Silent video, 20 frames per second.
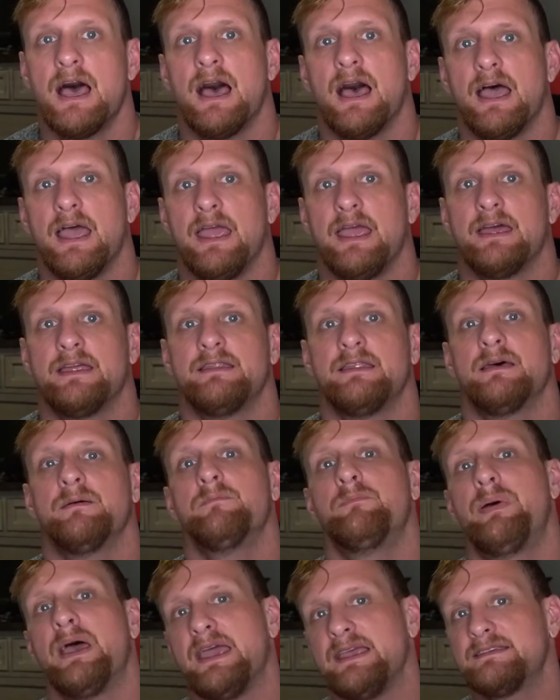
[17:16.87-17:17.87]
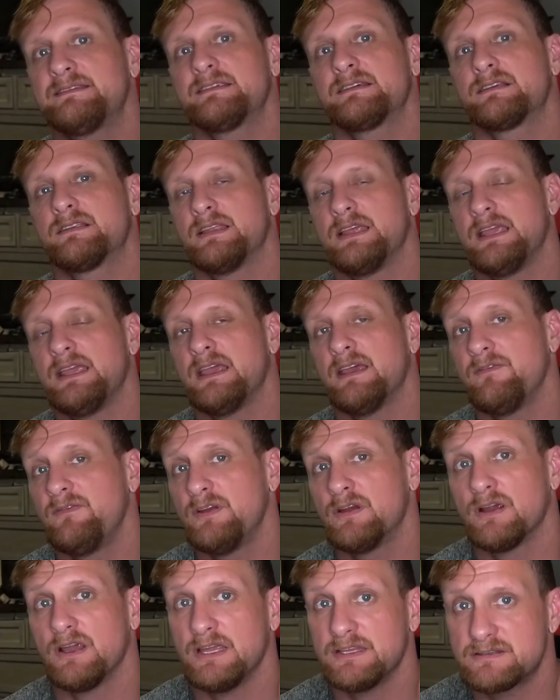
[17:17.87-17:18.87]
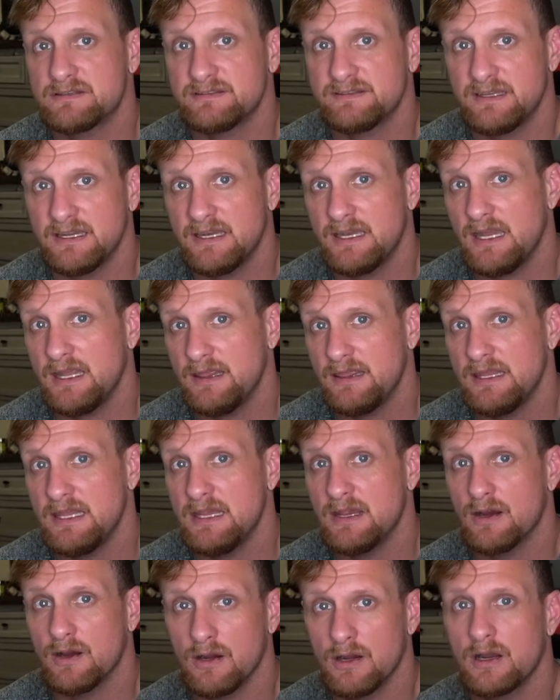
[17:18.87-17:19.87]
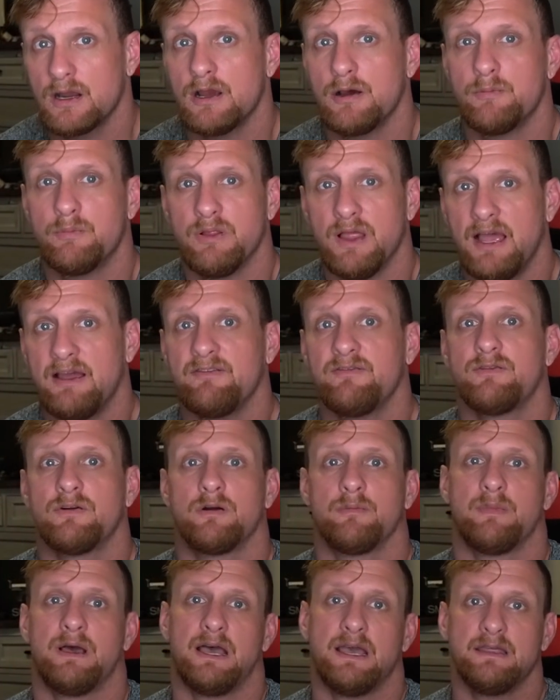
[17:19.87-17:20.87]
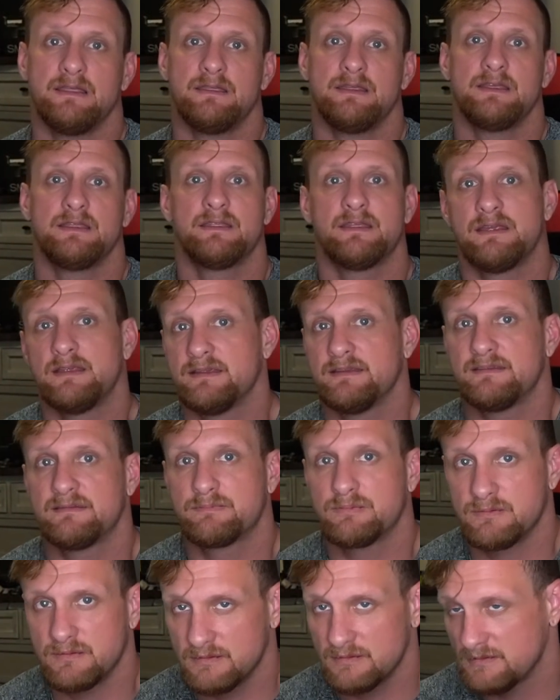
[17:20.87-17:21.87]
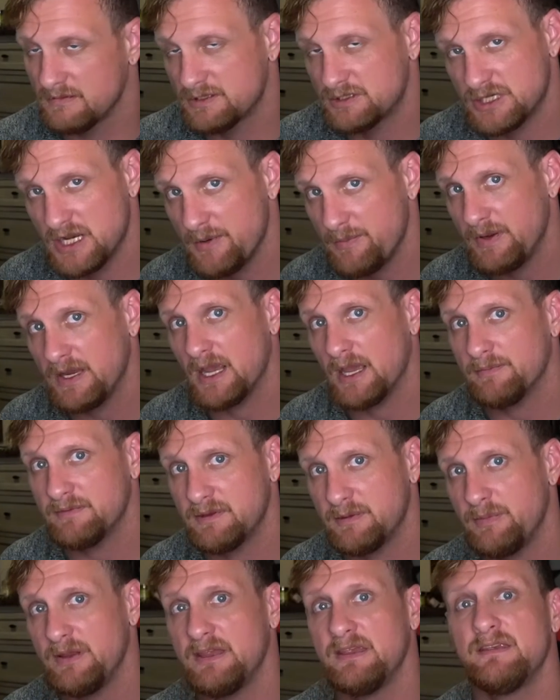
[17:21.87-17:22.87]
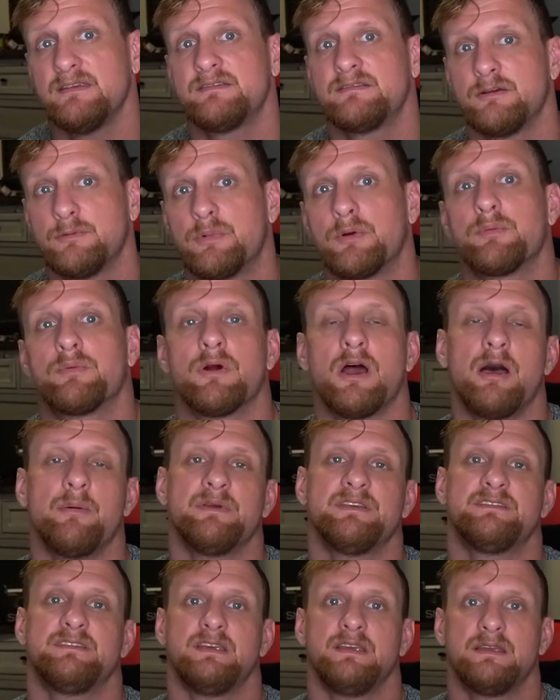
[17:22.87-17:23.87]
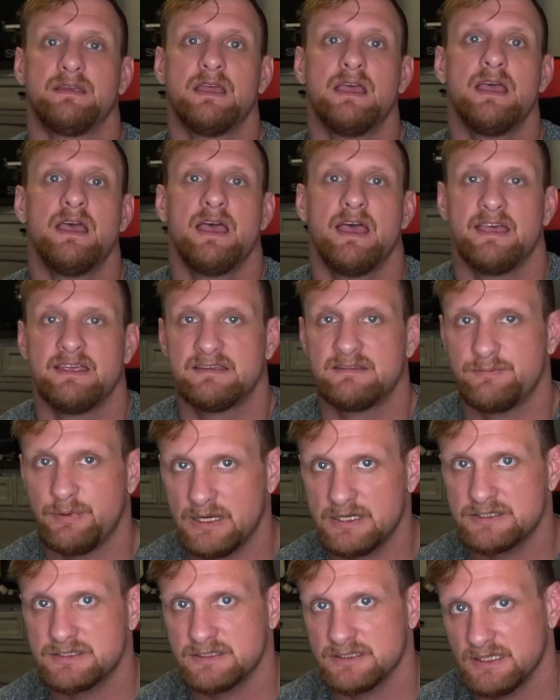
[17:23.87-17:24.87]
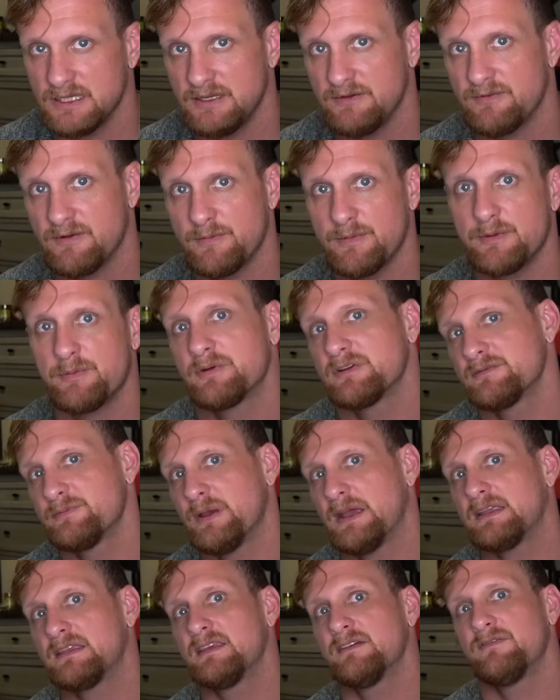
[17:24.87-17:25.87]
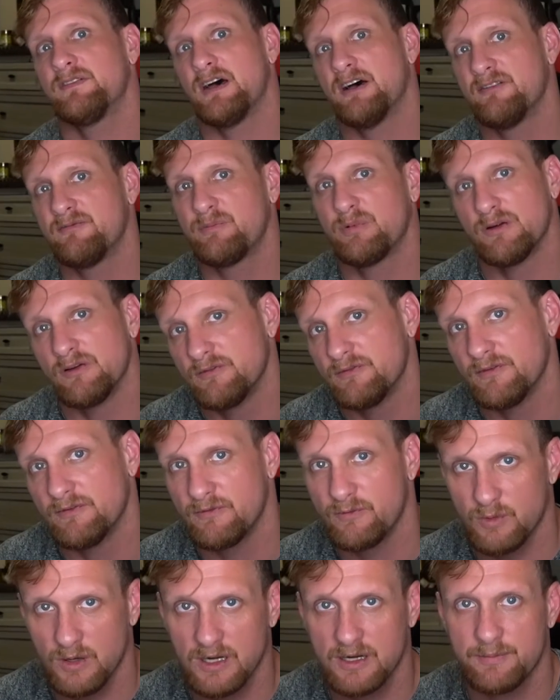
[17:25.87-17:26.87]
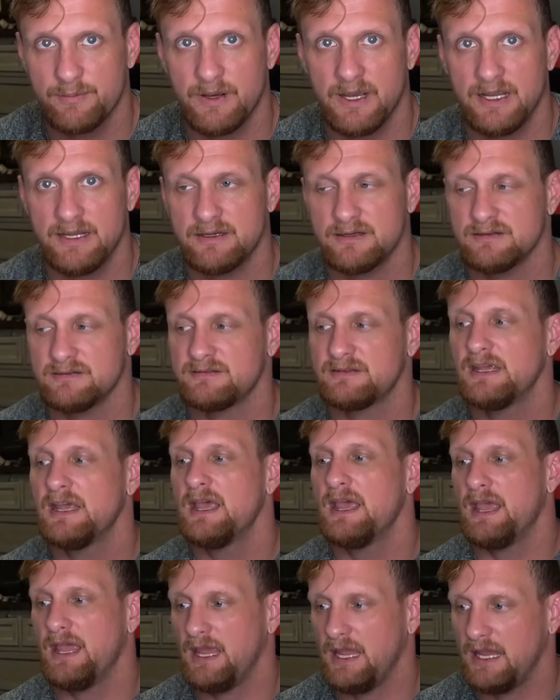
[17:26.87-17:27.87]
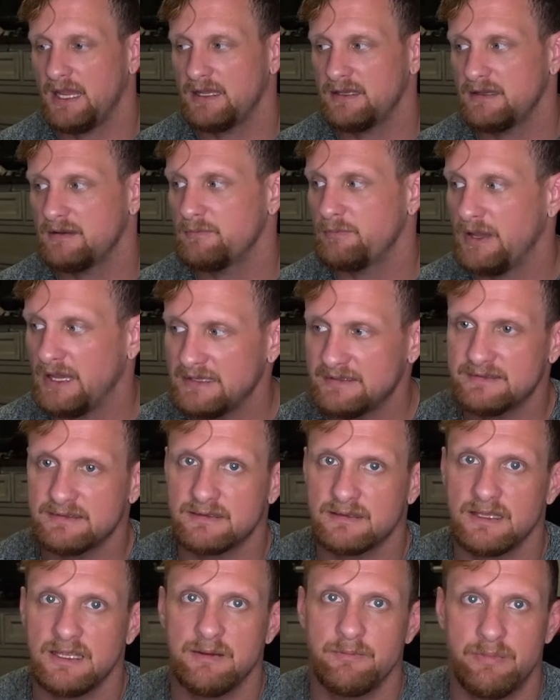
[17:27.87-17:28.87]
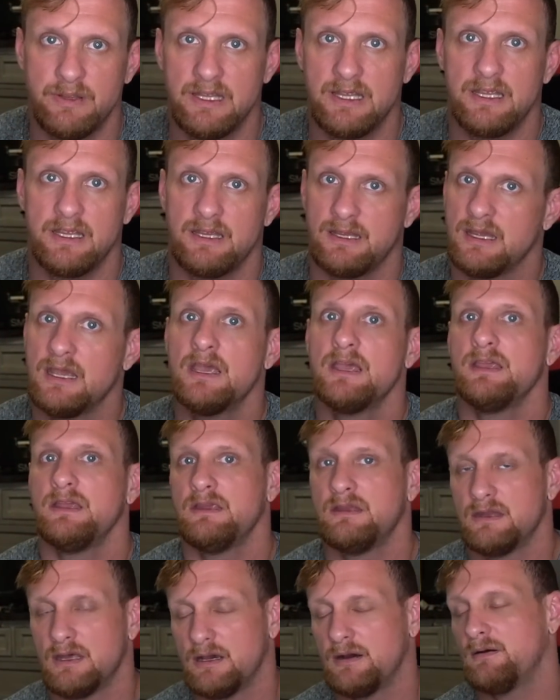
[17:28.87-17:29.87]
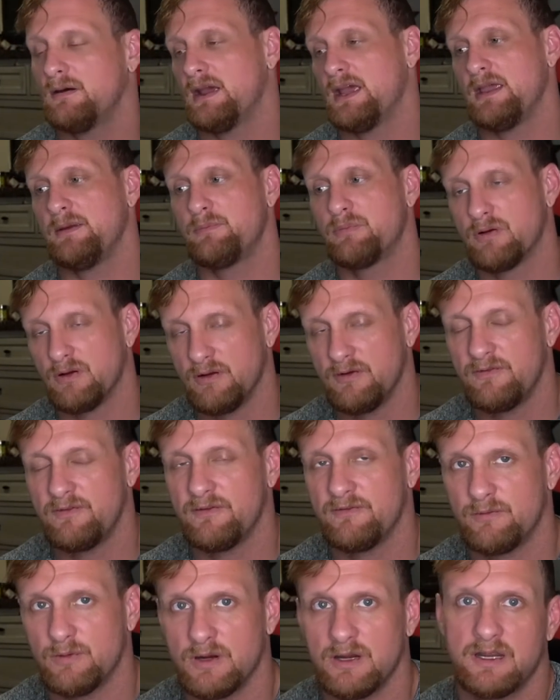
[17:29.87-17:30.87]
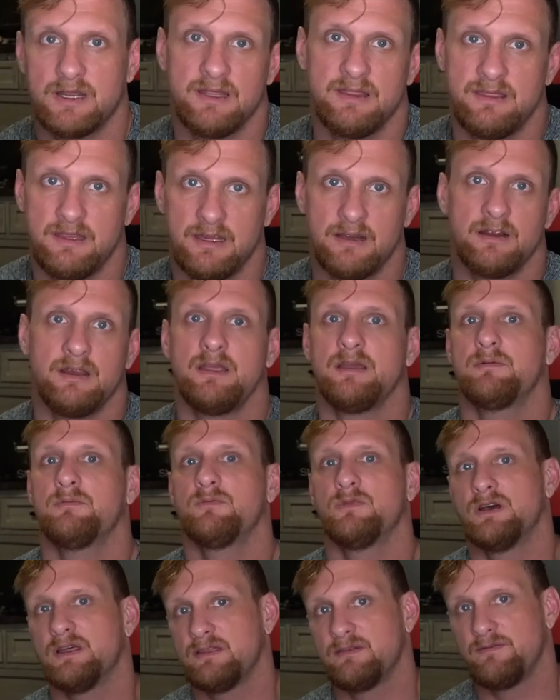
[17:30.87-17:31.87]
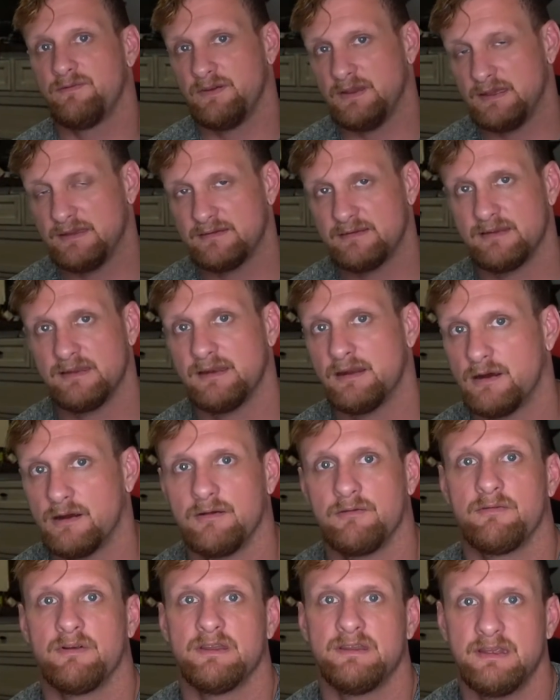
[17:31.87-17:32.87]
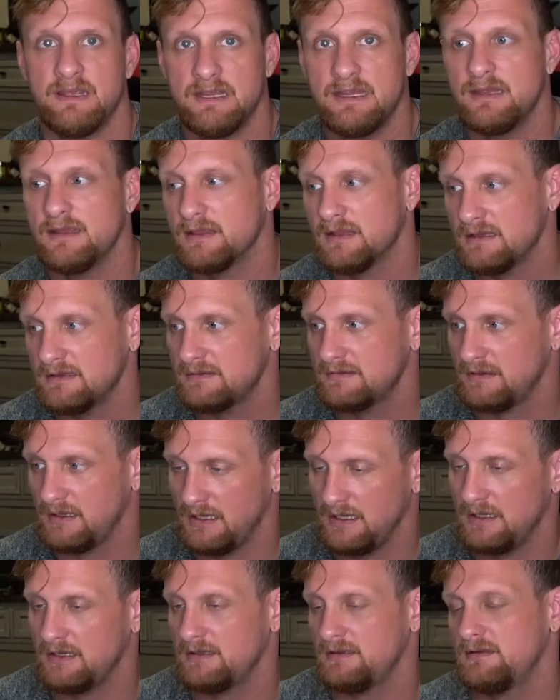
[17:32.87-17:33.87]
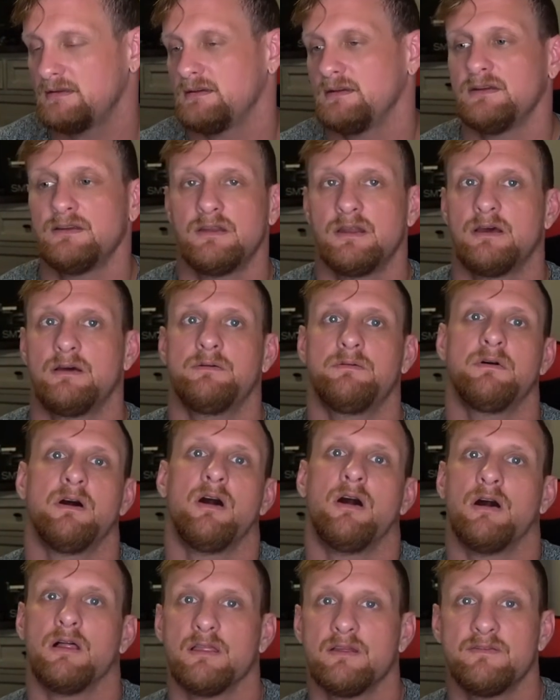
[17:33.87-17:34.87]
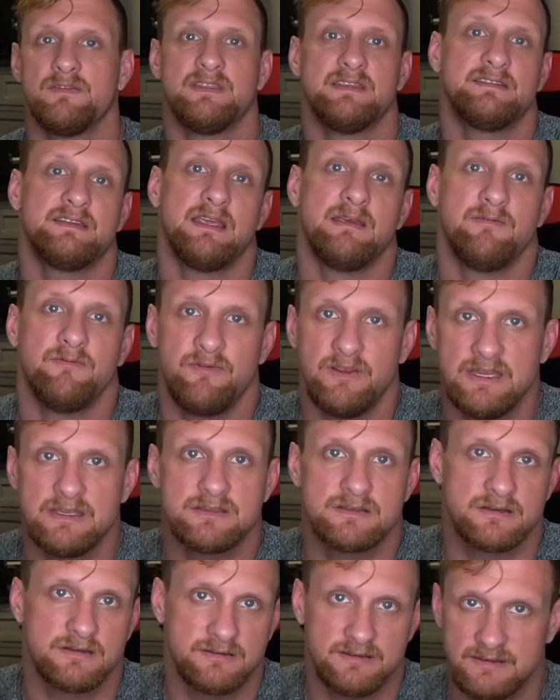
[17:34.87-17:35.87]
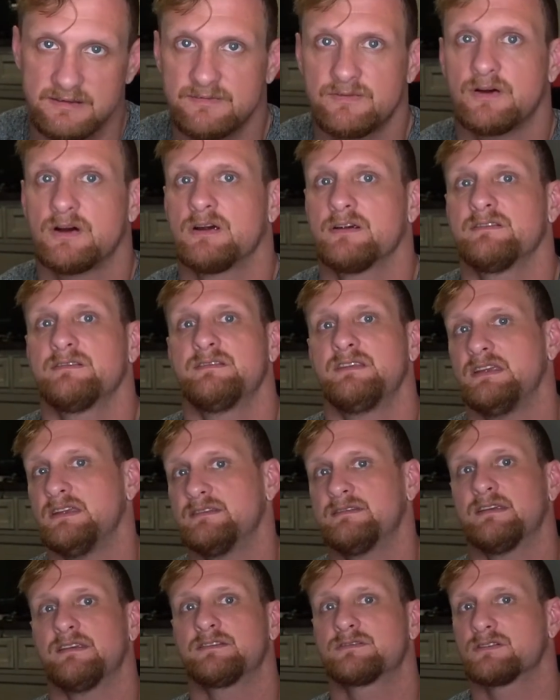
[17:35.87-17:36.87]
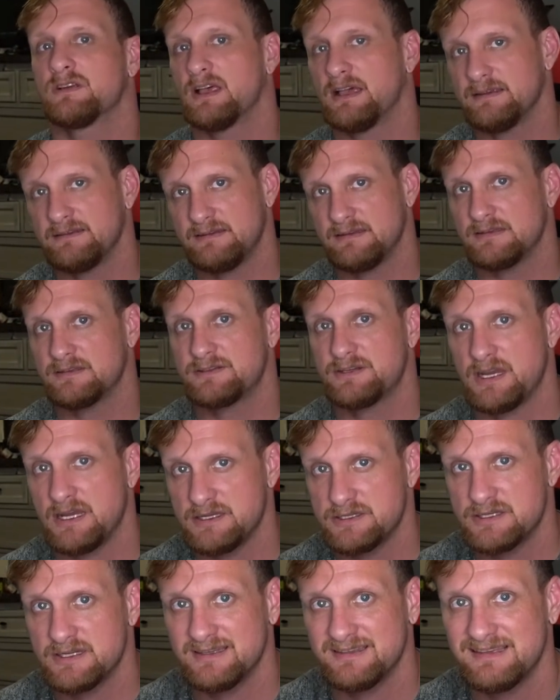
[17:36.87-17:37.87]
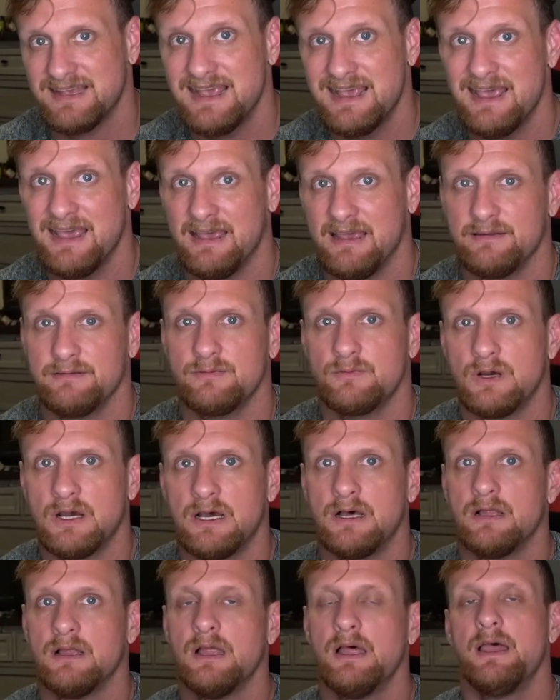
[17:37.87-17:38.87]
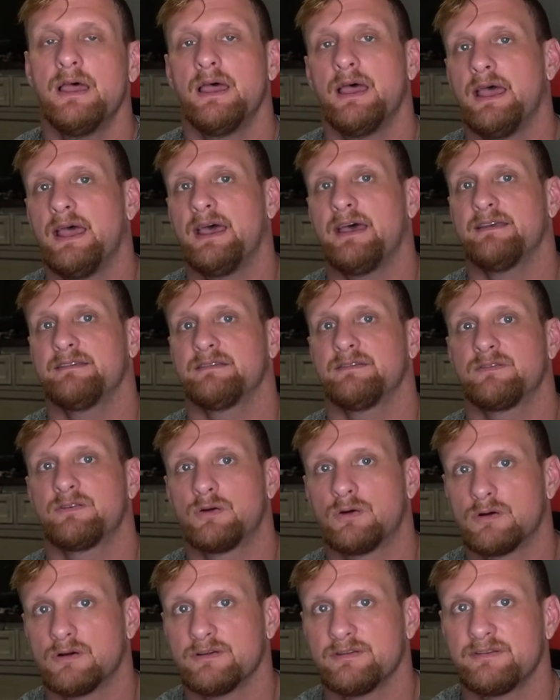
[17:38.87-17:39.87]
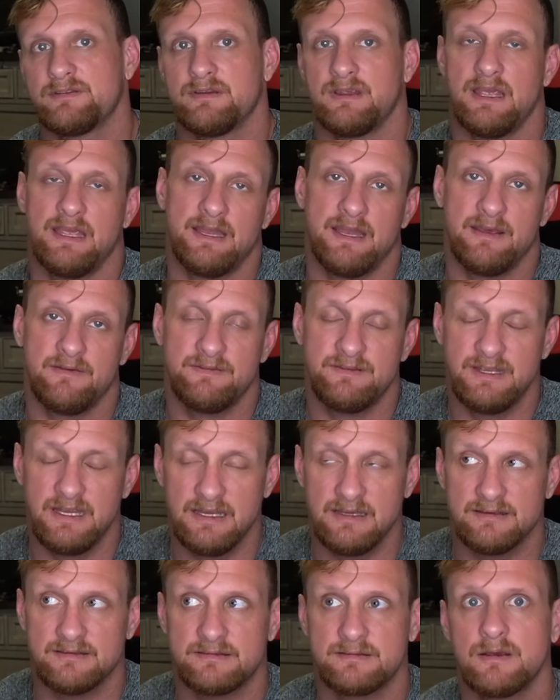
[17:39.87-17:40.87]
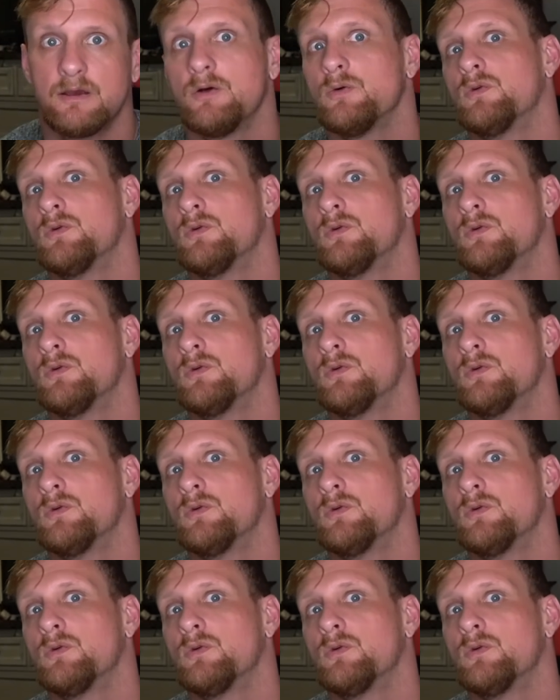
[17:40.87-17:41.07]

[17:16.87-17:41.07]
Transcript: And basically, if you're interested in the Ergo platform, I think that it's shaping up to be super promising, especially from the perspective of proof of work miners and basically being, you know, a proof of work Ethereum with fees that aren't ridiculous and, you know, all of the same features as far as decentralized exchanges, as well as, of course, NFTs.